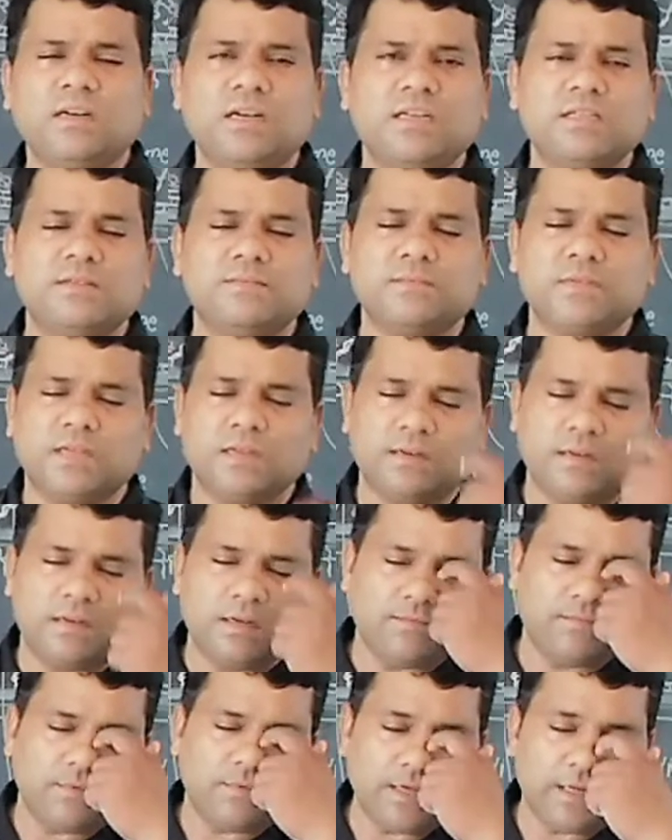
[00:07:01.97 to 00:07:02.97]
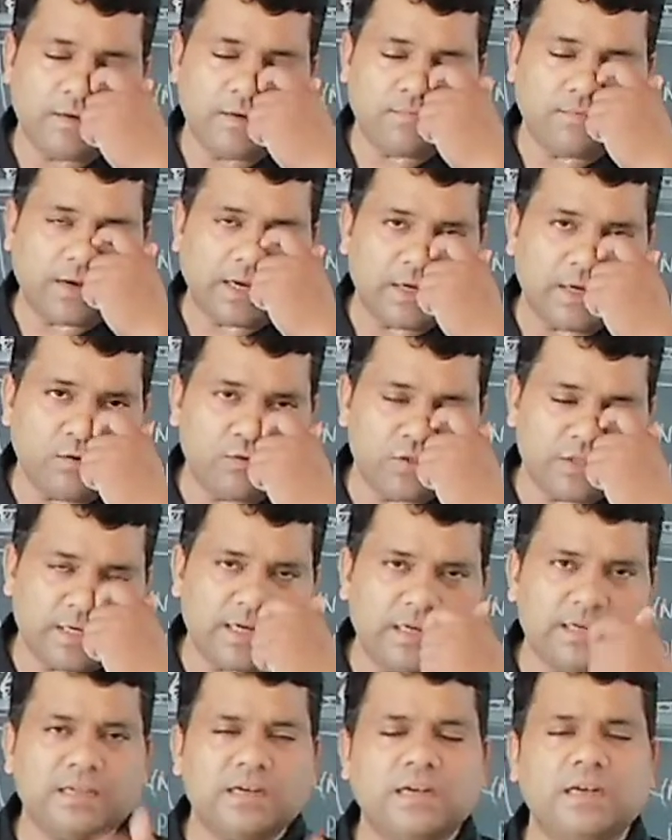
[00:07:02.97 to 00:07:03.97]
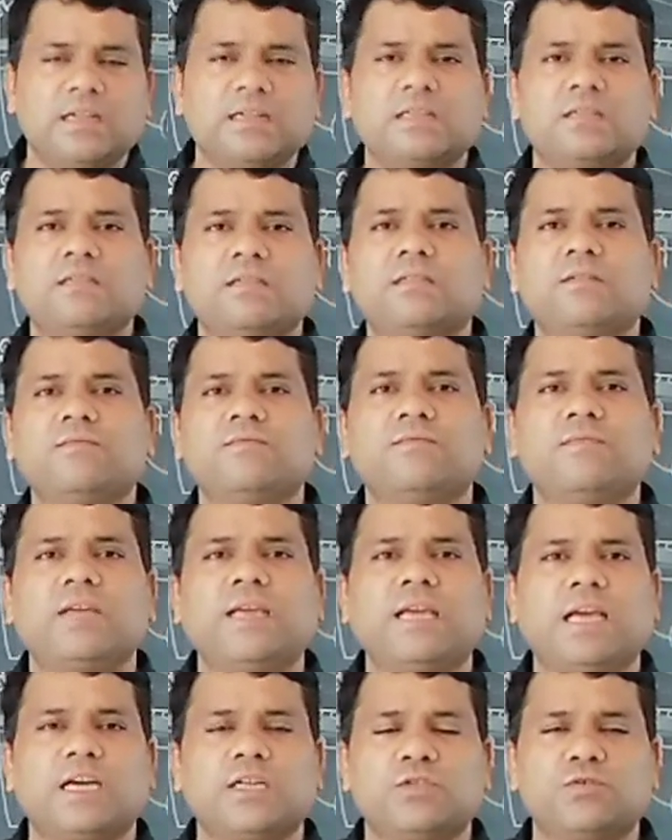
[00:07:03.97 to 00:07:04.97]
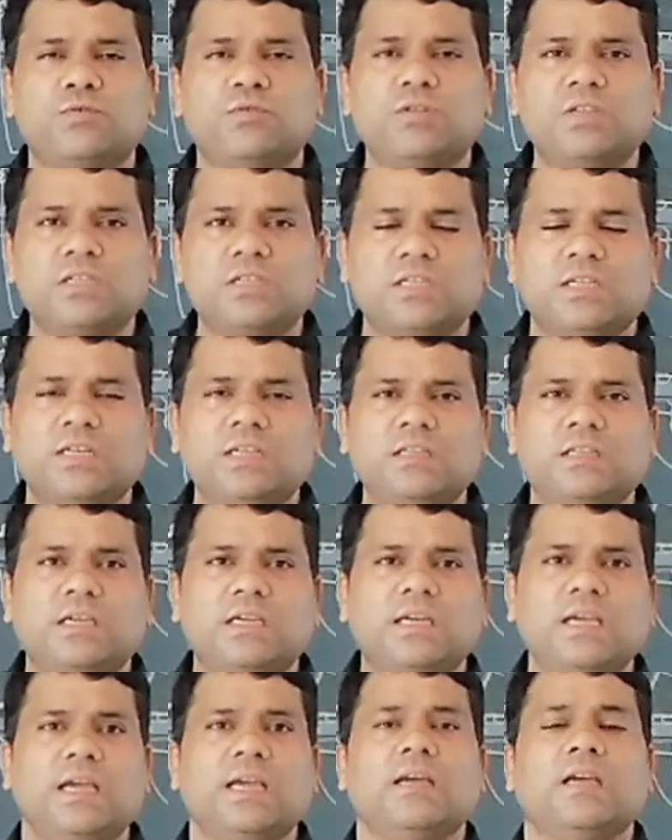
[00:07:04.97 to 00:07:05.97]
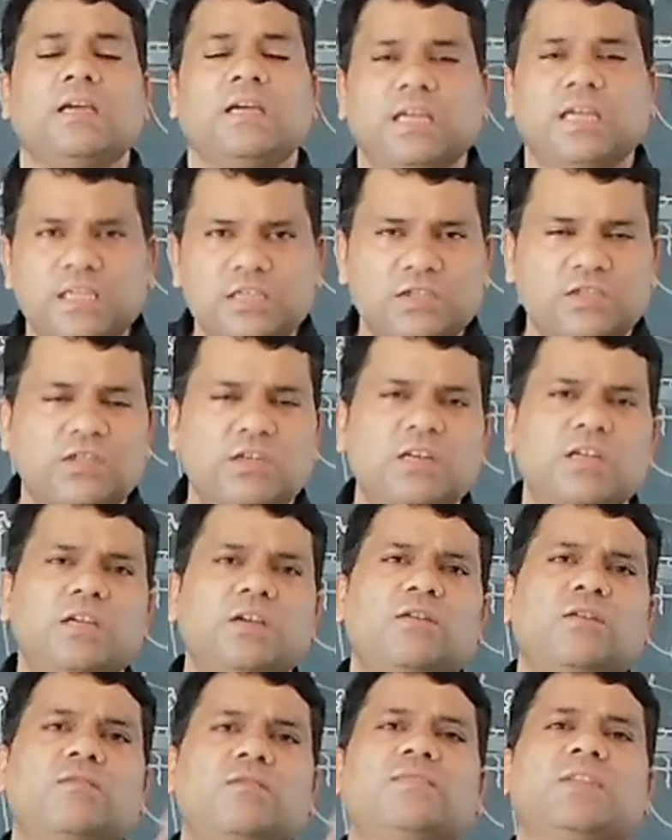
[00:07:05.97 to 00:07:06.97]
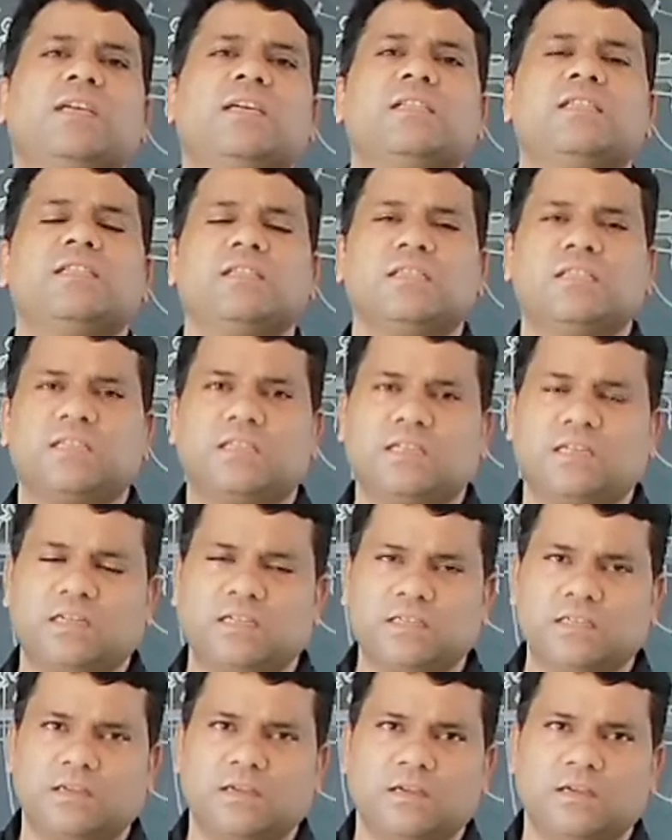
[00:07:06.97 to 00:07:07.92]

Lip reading: relationship. In phylogenetic relationship, we actually see the history of the ancestors.